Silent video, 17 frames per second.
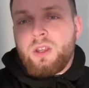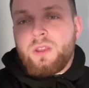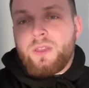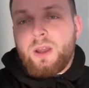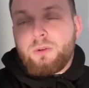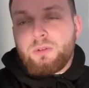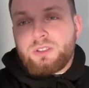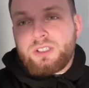
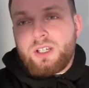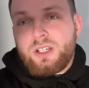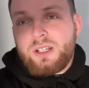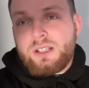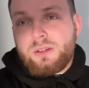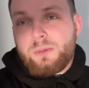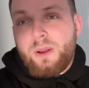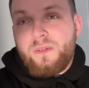that will turn
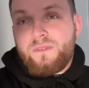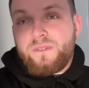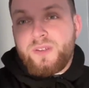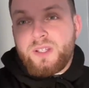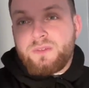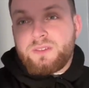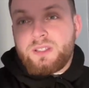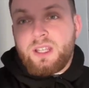into about
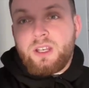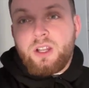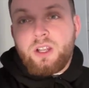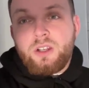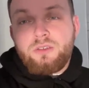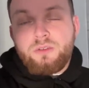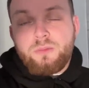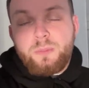
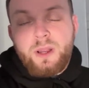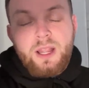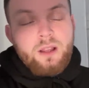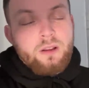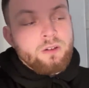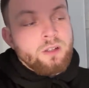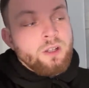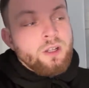
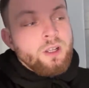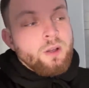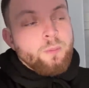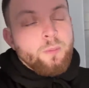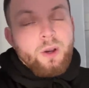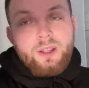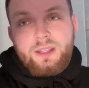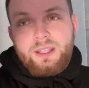£1,500
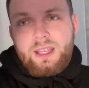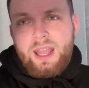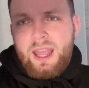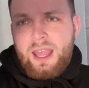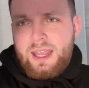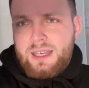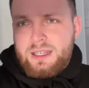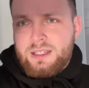by the
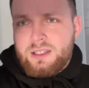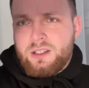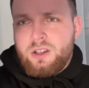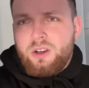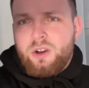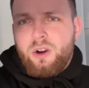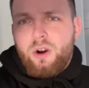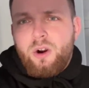end
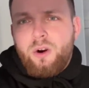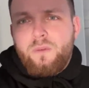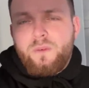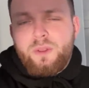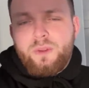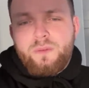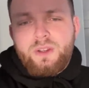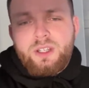of
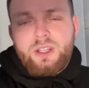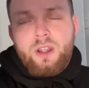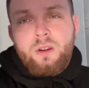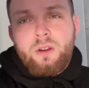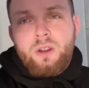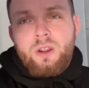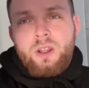the video.